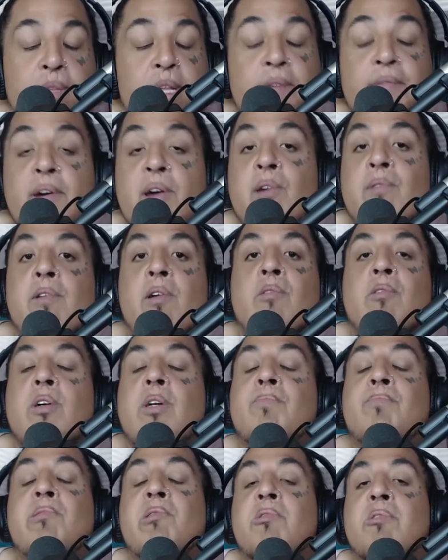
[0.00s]
they very well
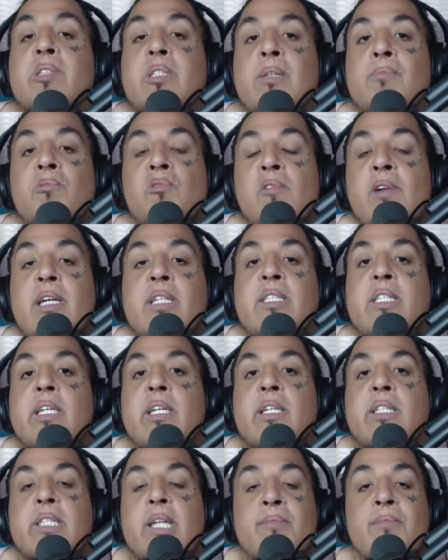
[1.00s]
could pull some
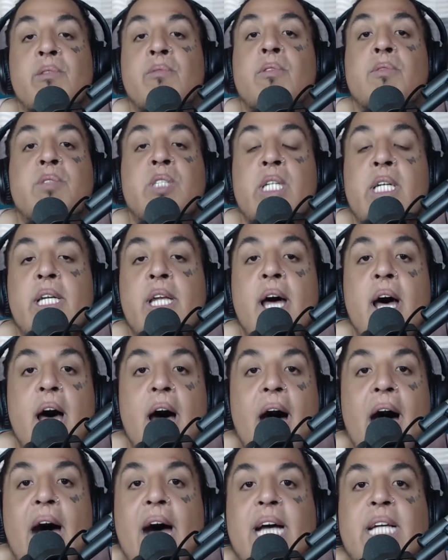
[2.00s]
craziness. I mean, we've seen
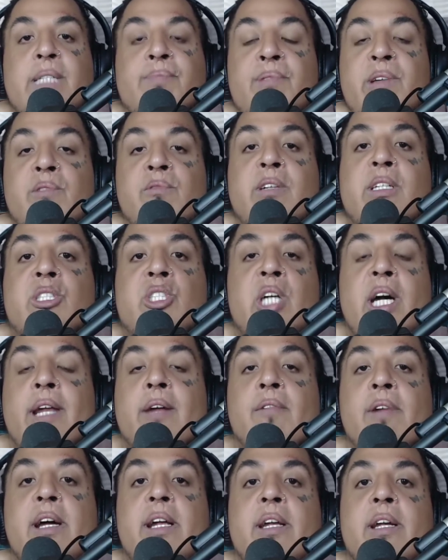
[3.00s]
eyes be
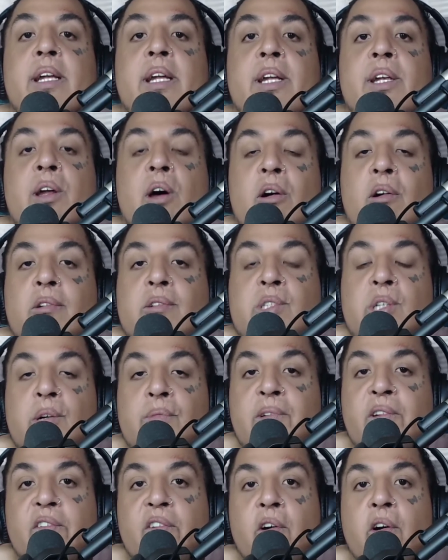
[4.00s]
regenerated in
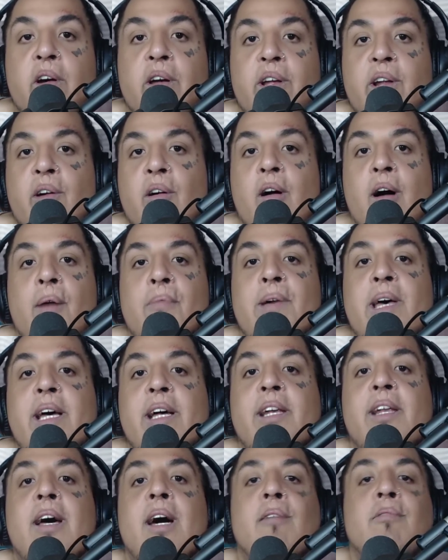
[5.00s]
Naruto before, you know what I
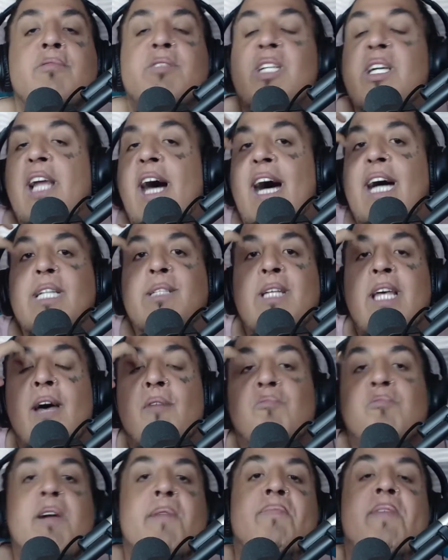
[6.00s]
mean? We've seen eyes get